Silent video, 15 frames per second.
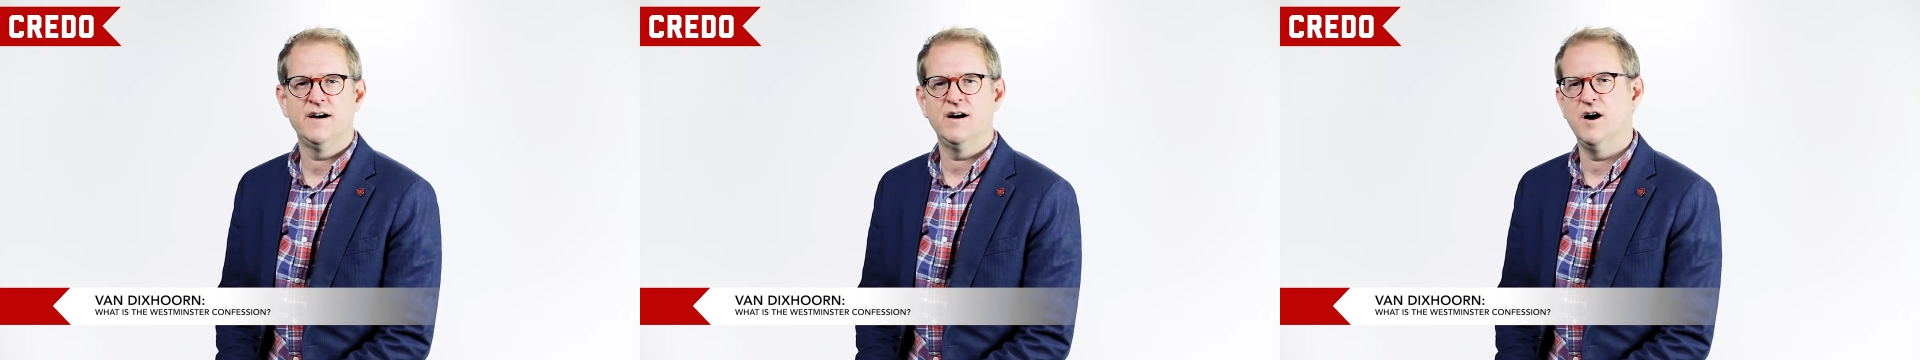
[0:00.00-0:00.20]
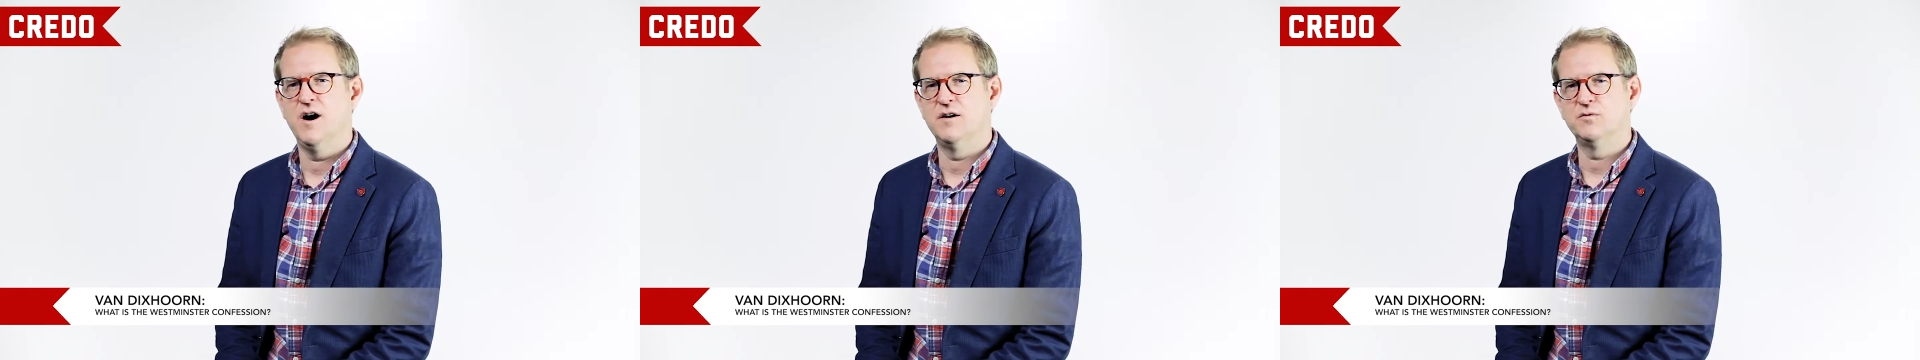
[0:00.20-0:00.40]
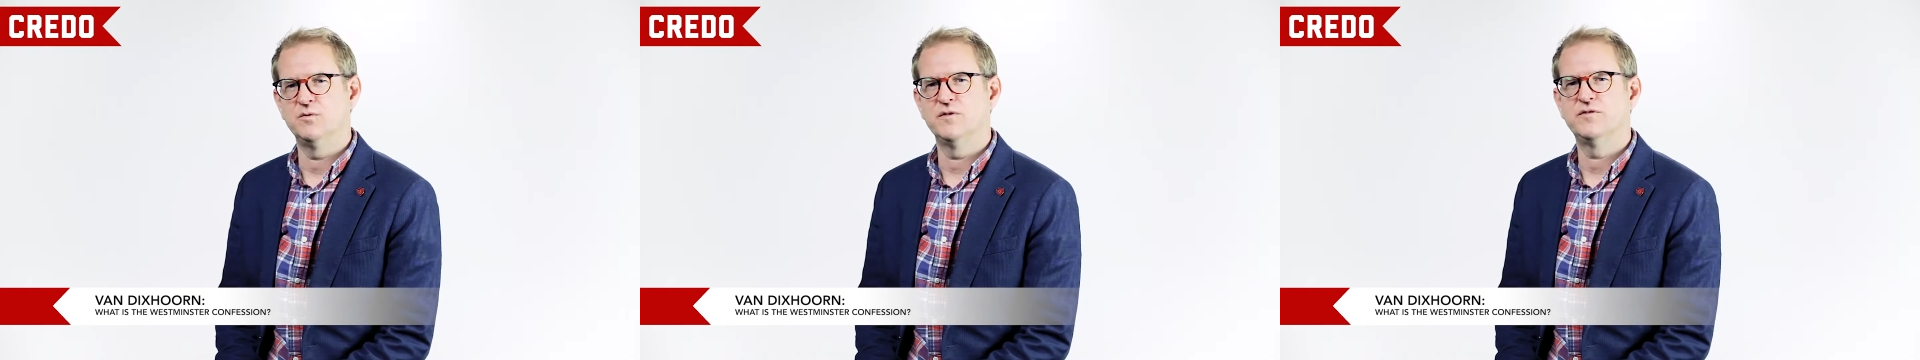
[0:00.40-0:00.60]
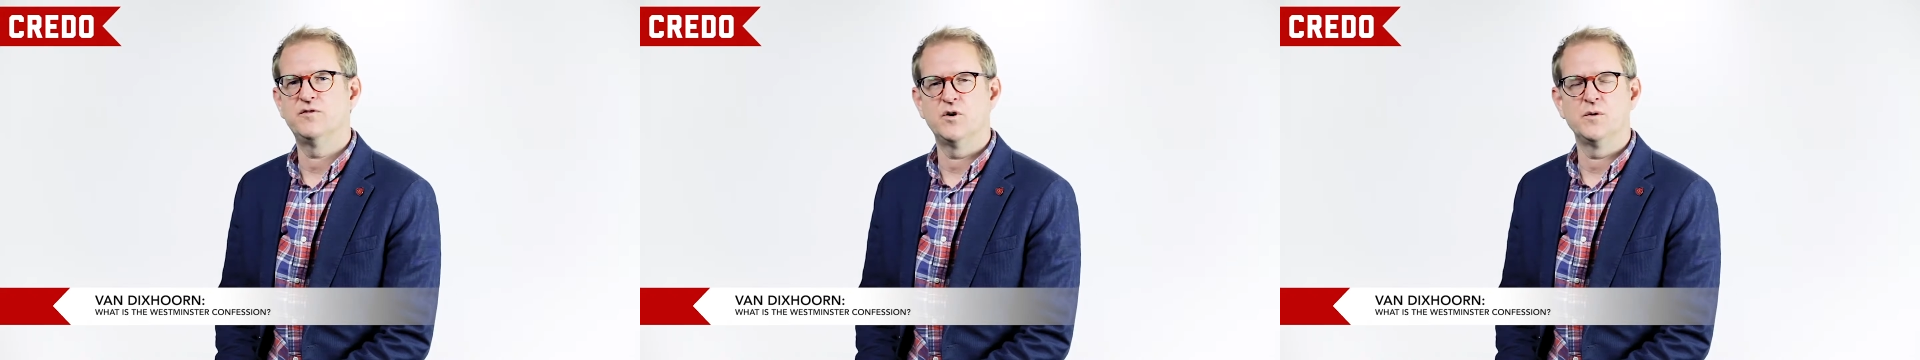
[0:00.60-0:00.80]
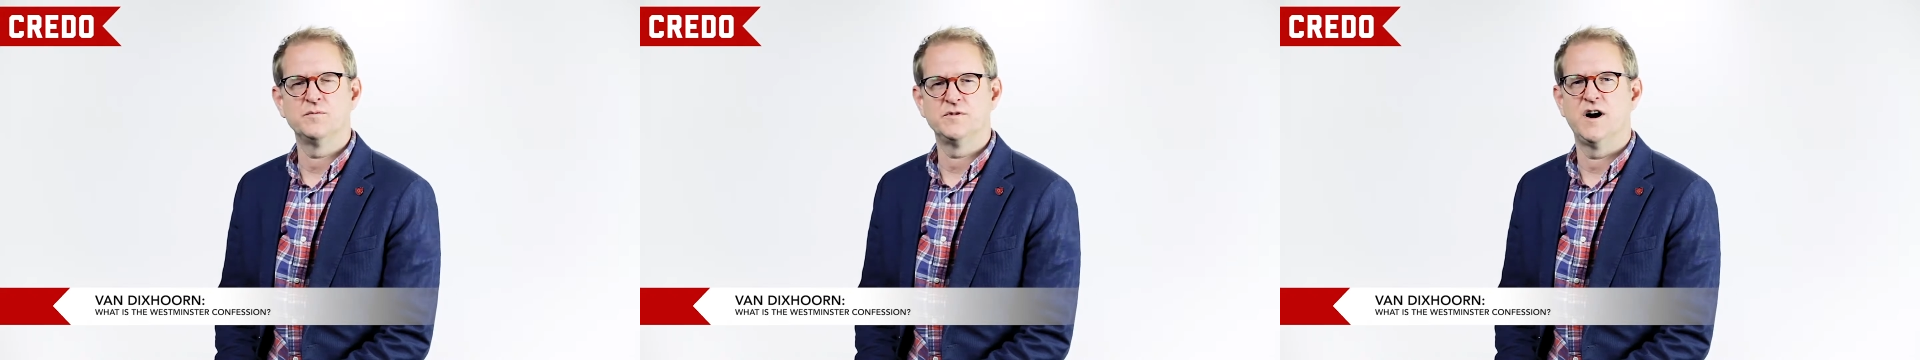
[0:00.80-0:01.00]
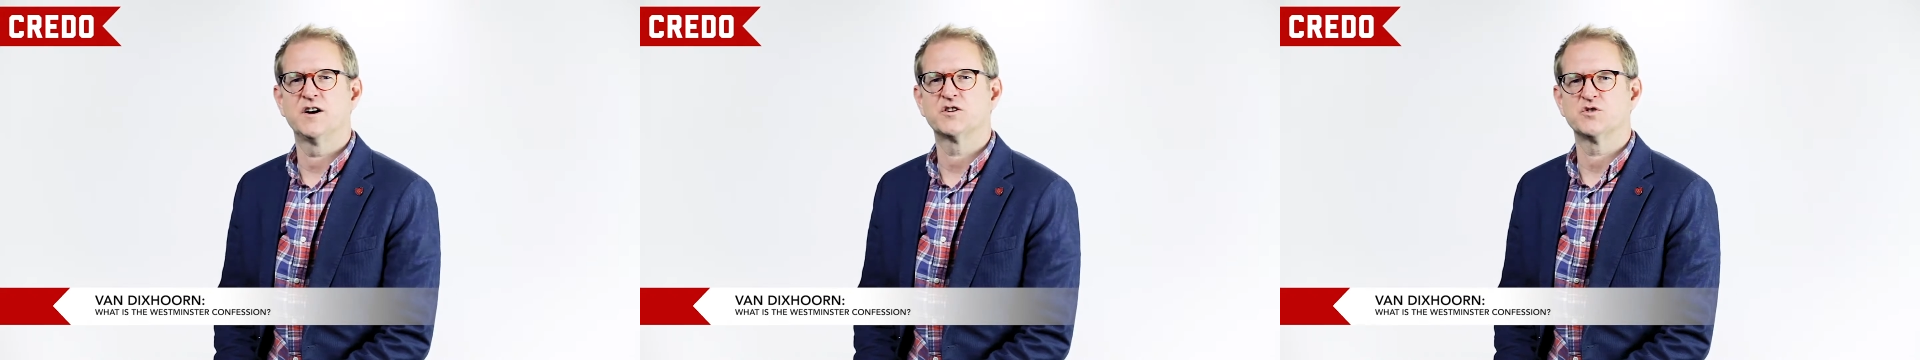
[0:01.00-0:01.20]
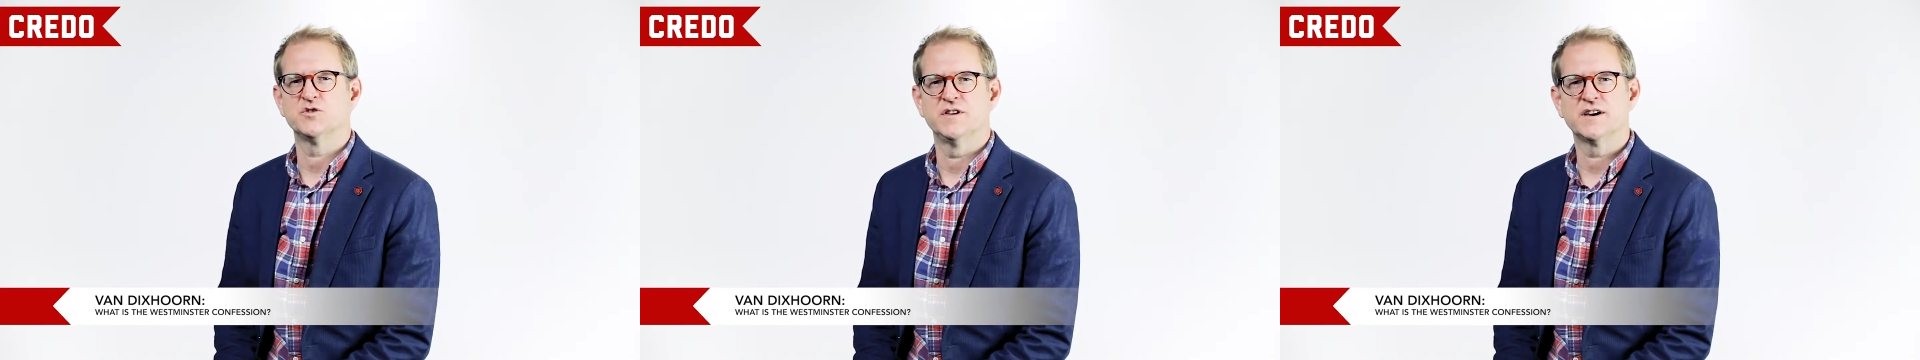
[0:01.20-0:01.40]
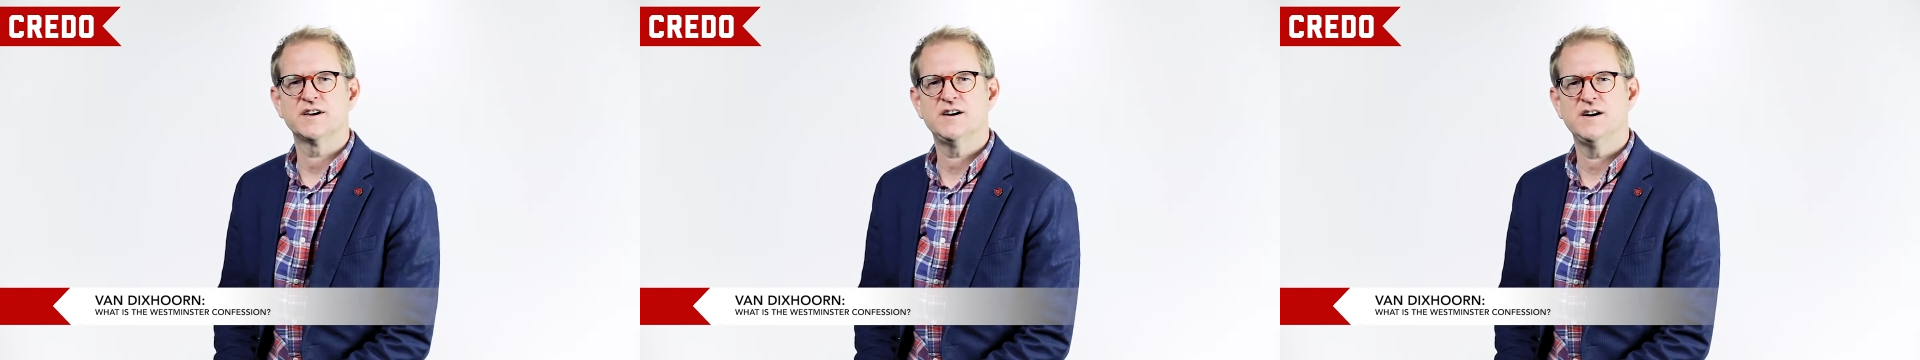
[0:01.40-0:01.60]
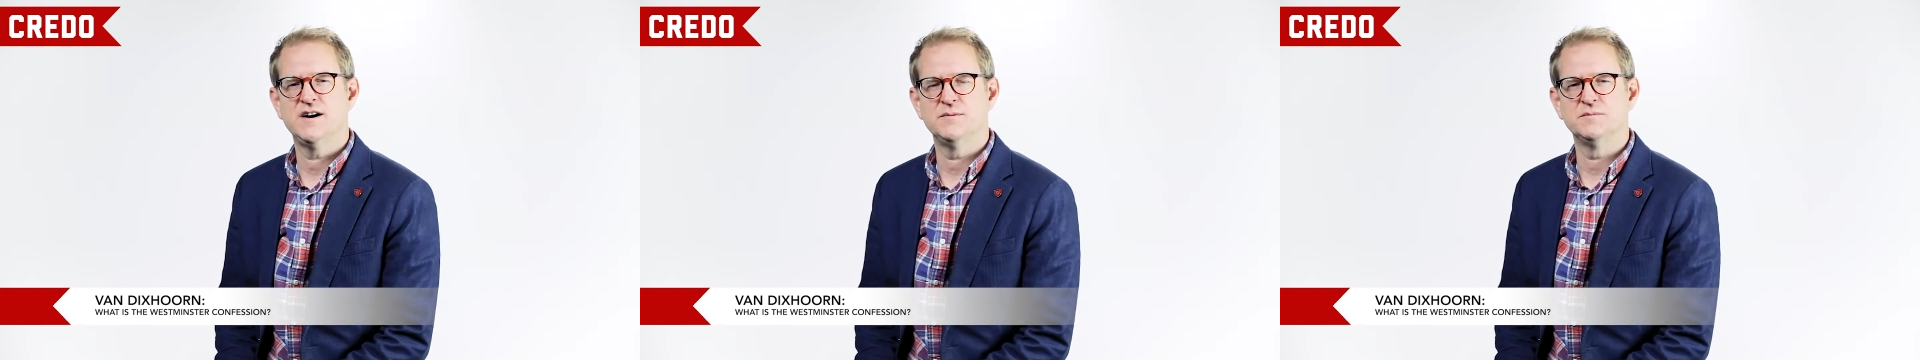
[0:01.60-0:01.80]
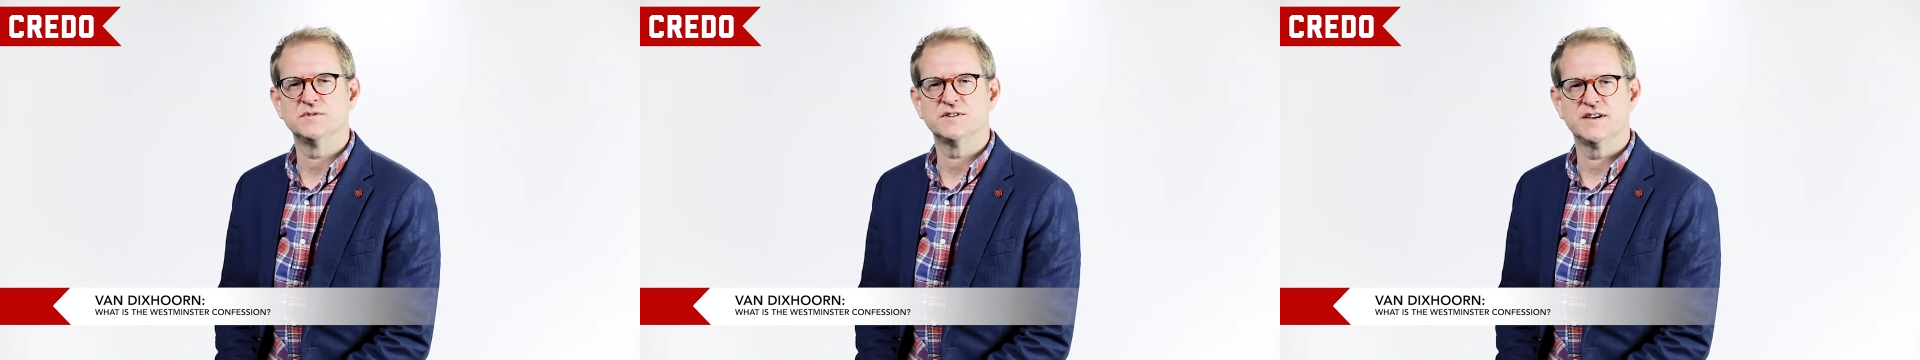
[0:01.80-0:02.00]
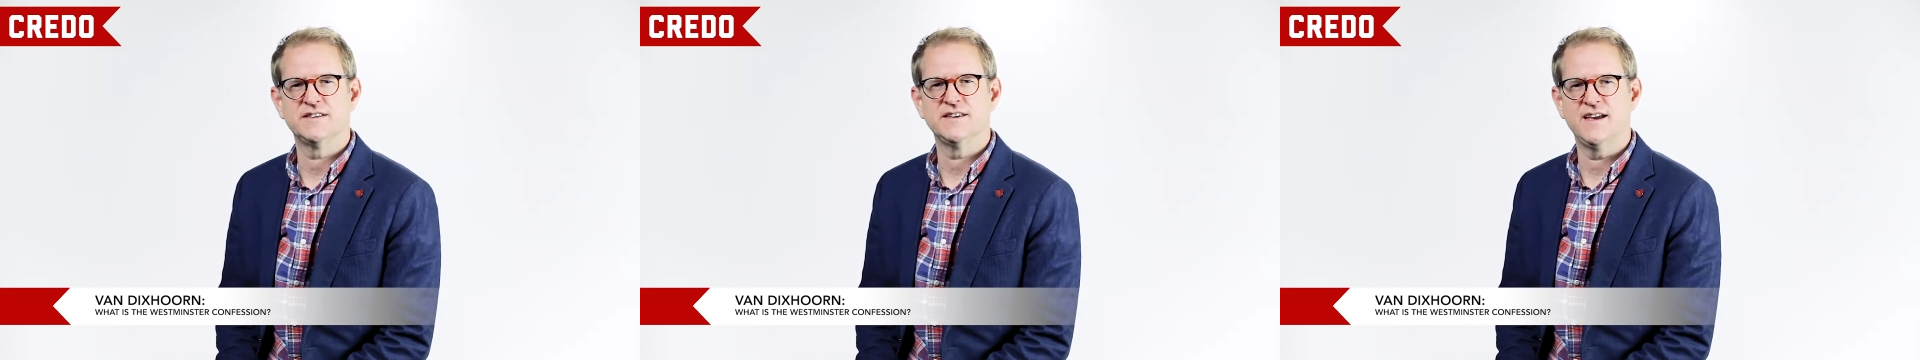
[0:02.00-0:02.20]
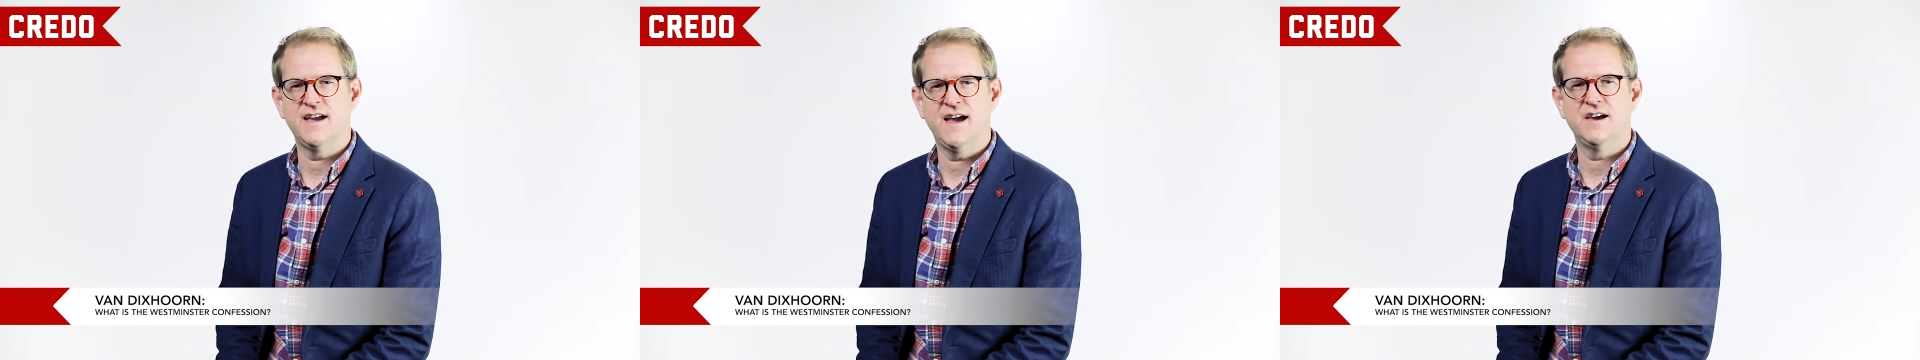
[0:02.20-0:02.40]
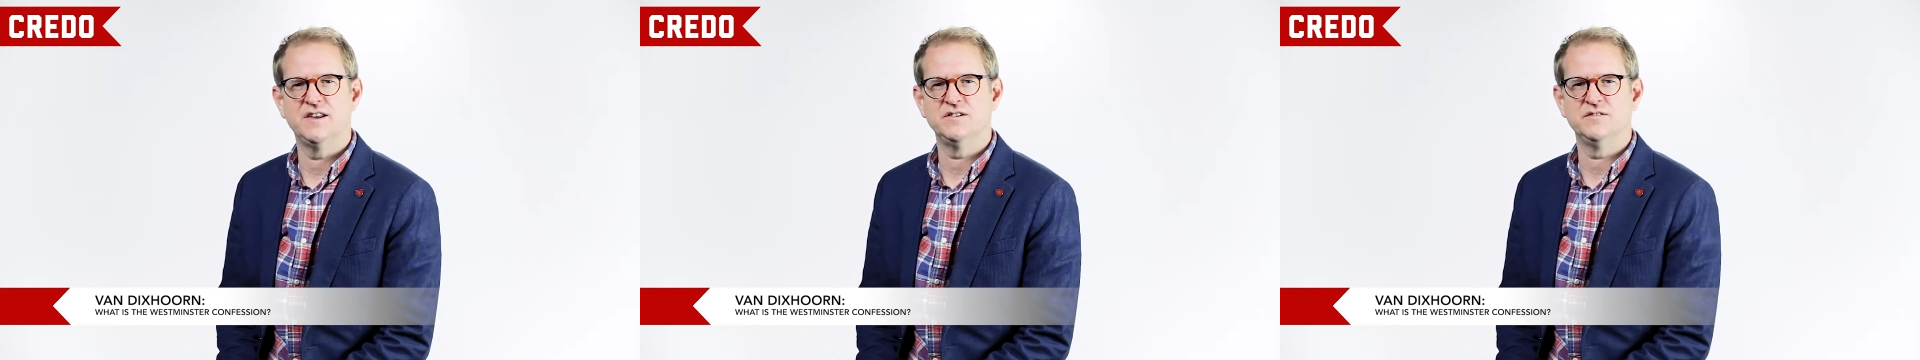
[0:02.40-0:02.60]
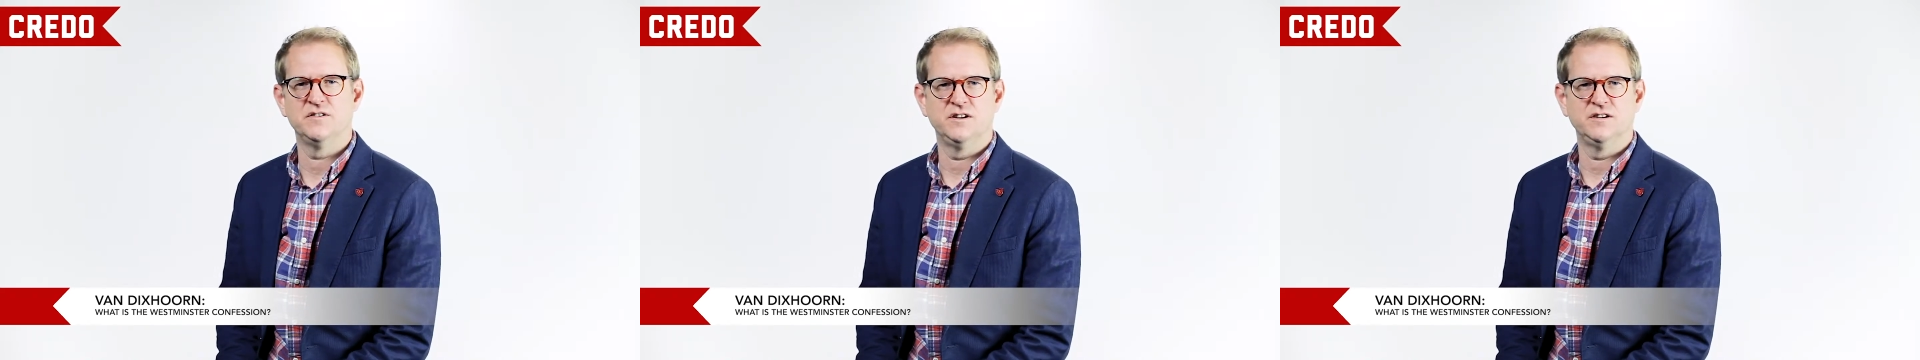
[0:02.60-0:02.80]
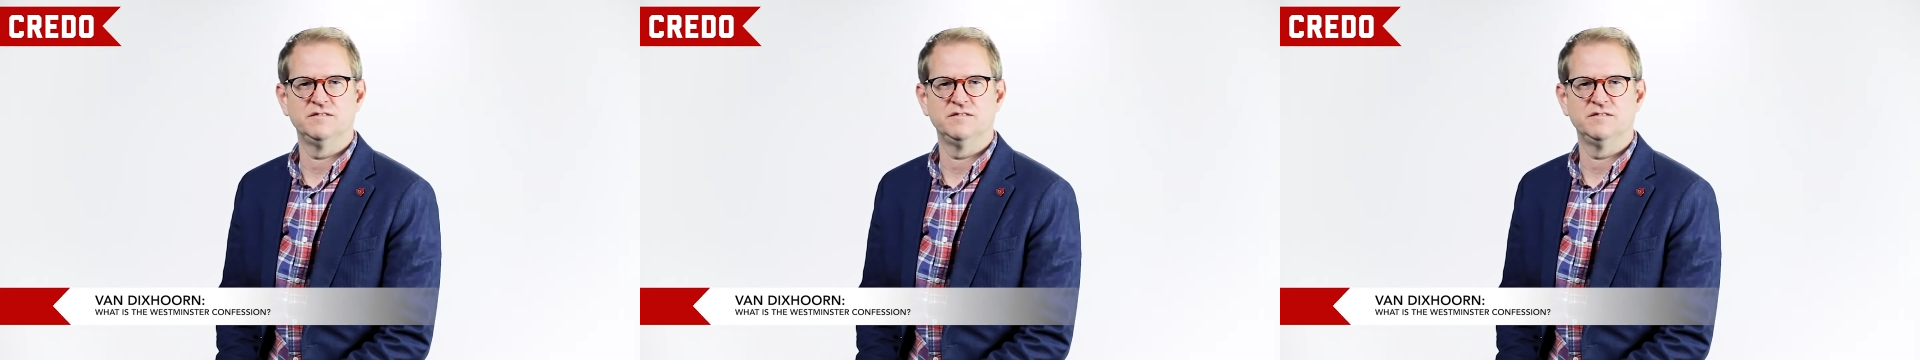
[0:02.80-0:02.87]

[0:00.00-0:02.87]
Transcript: of Reformed doctrine that comes at the end of